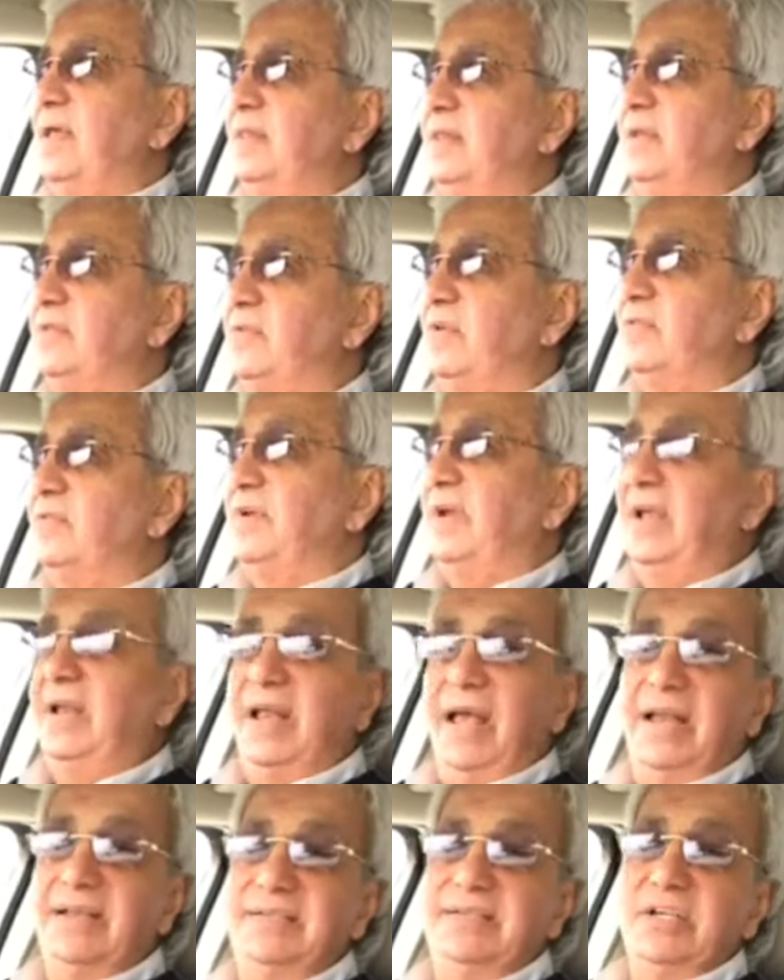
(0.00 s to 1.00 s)
this is
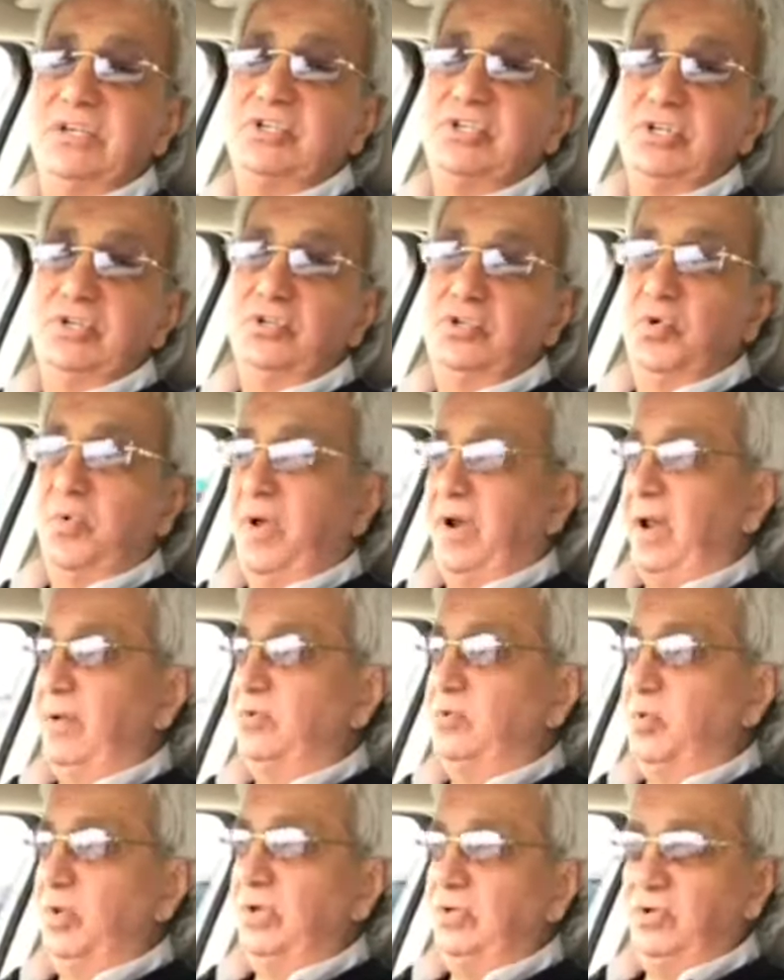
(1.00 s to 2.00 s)
in addition to what
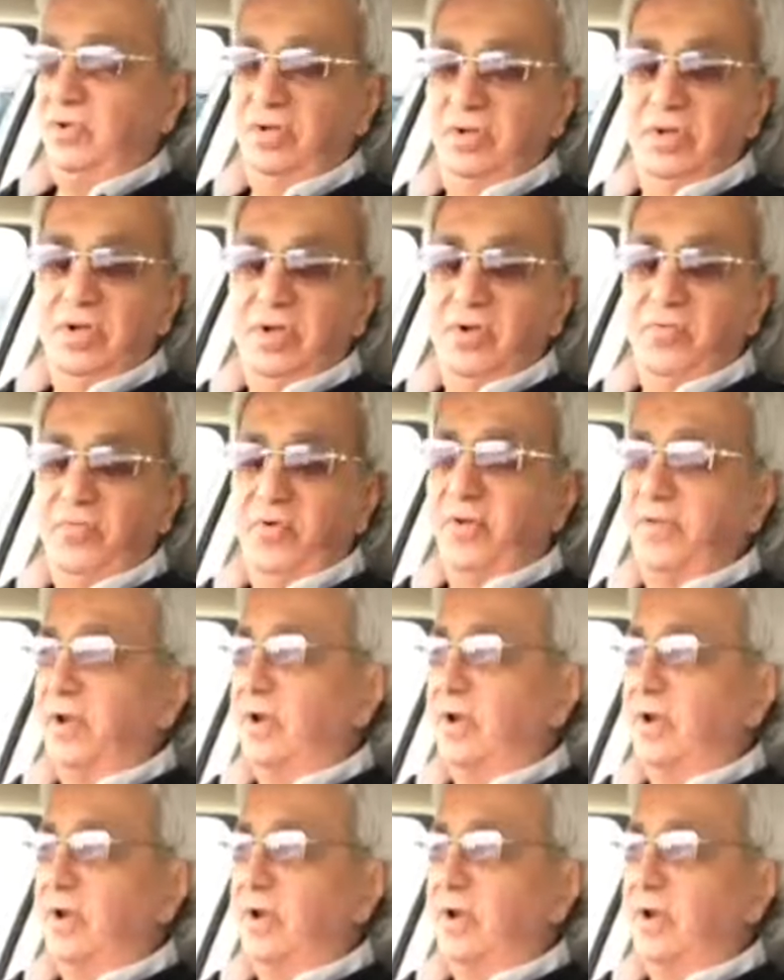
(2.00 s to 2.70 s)
I'm doing to, for the